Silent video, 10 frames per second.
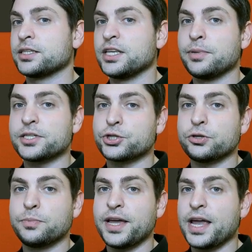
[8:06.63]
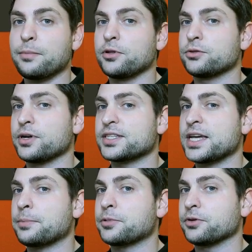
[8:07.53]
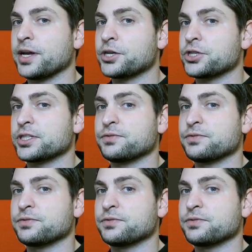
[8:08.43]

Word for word: D-Bus should be able to accept connections